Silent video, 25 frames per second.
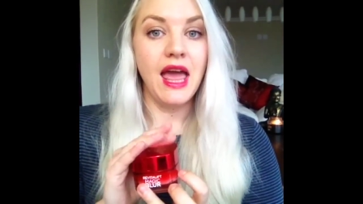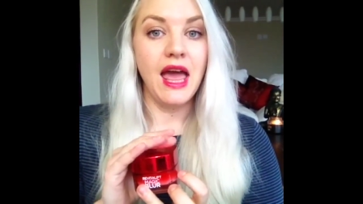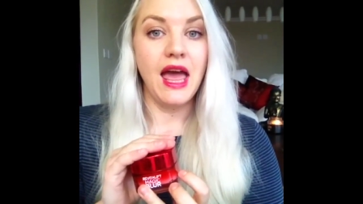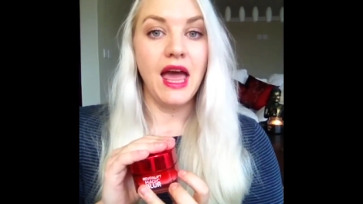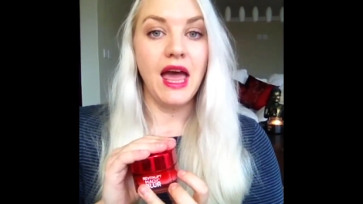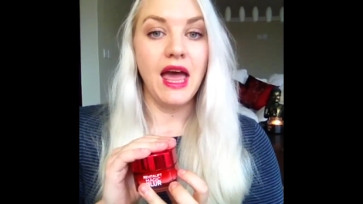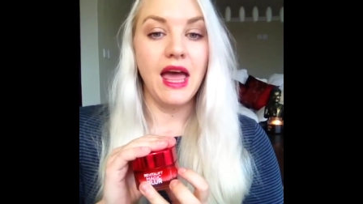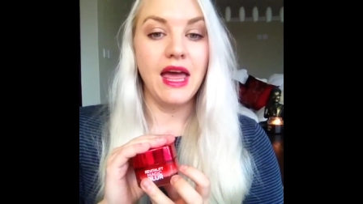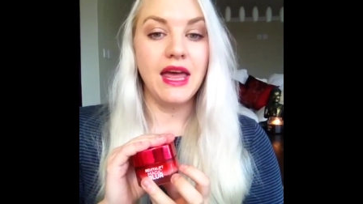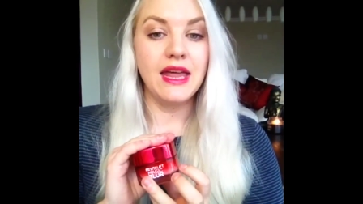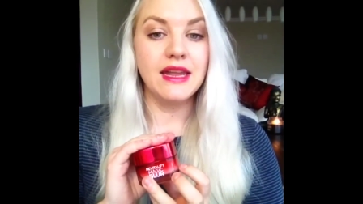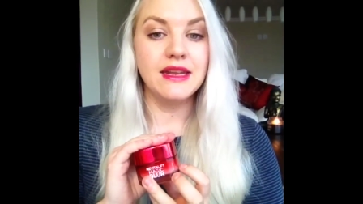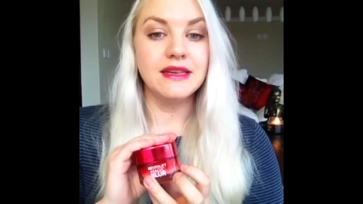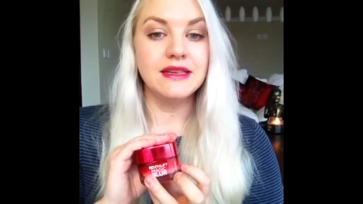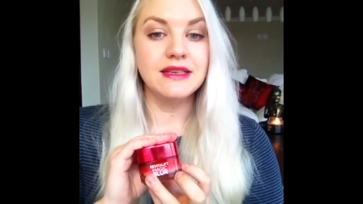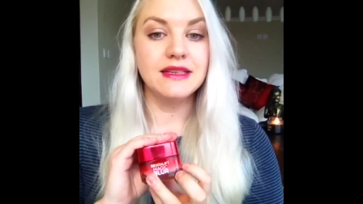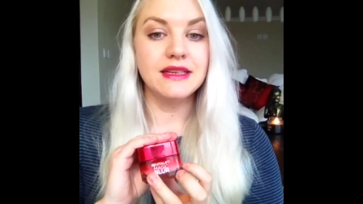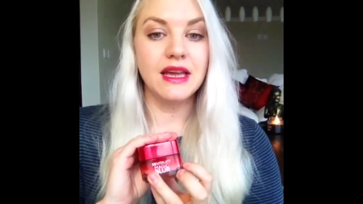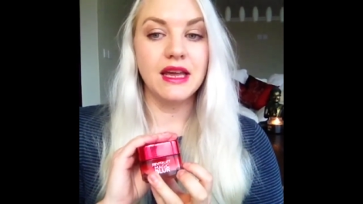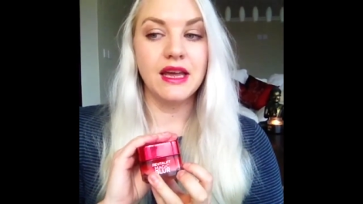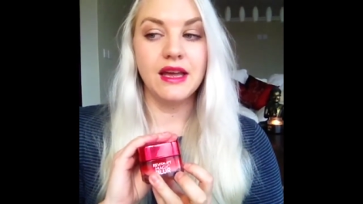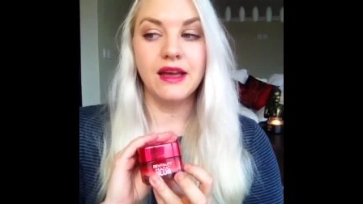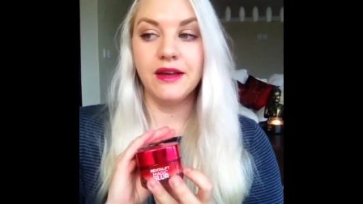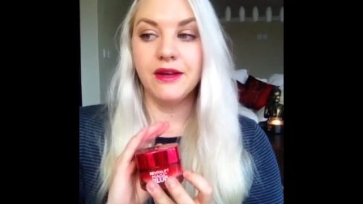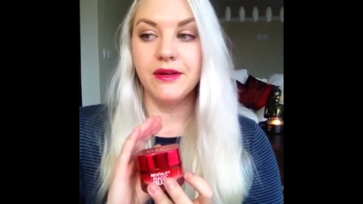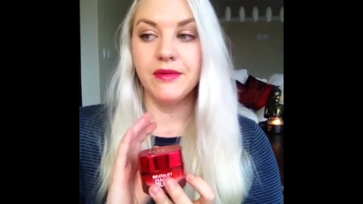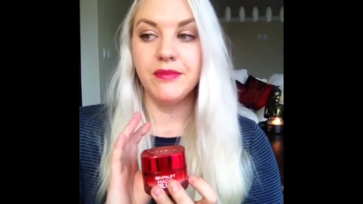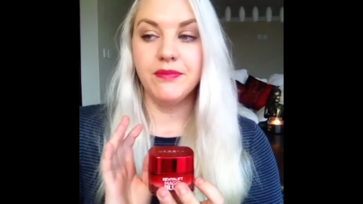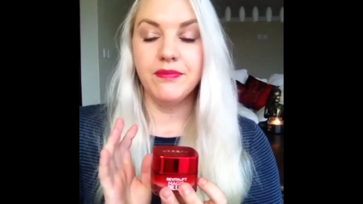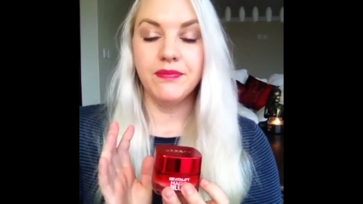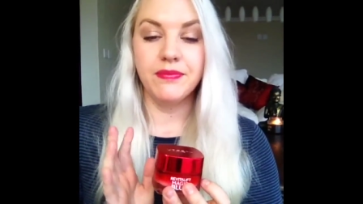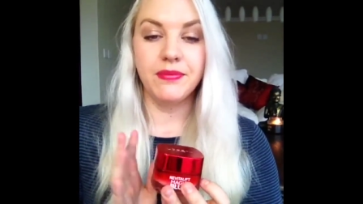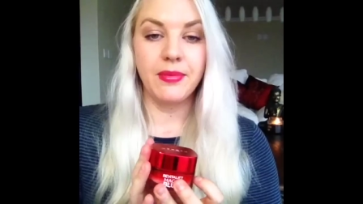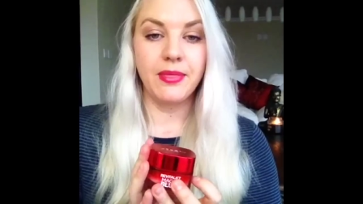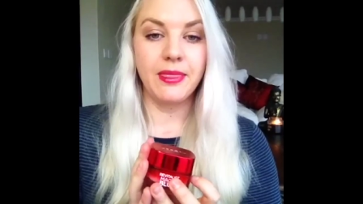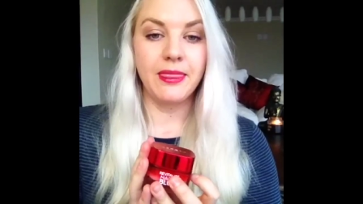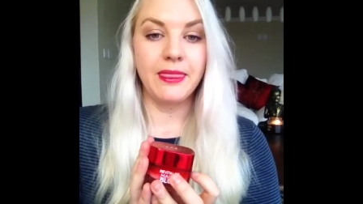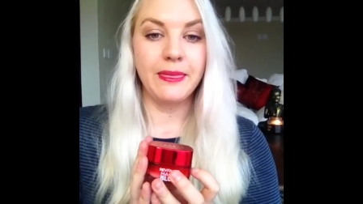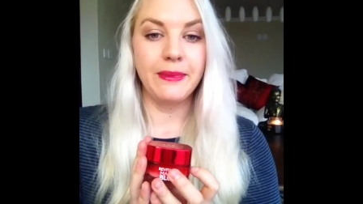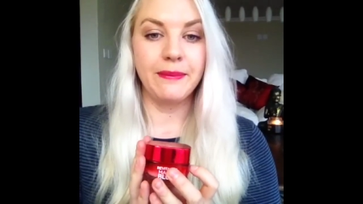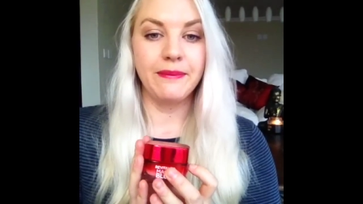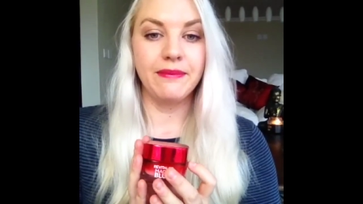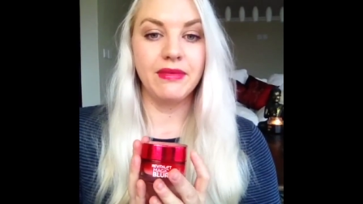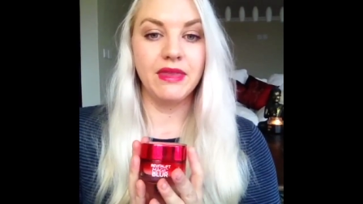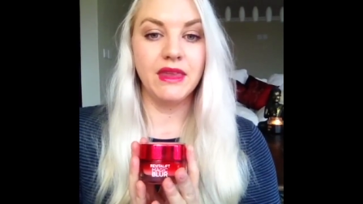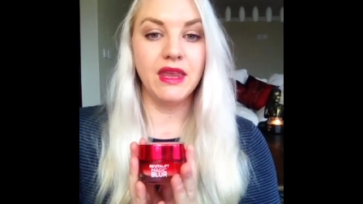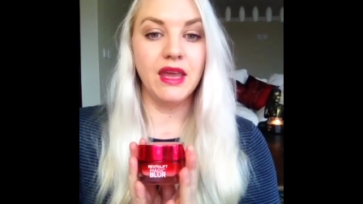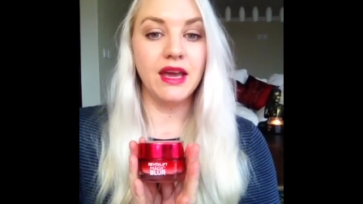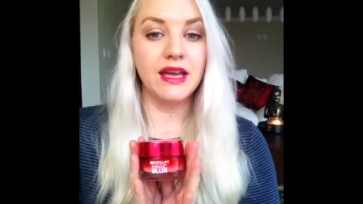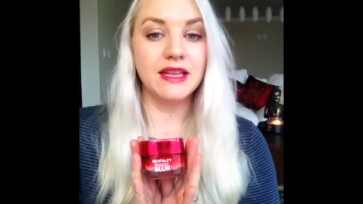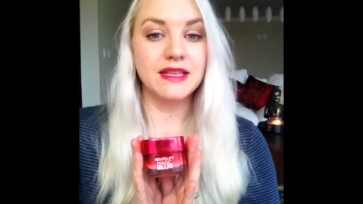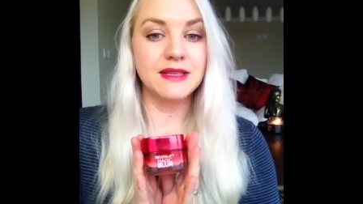And yeah,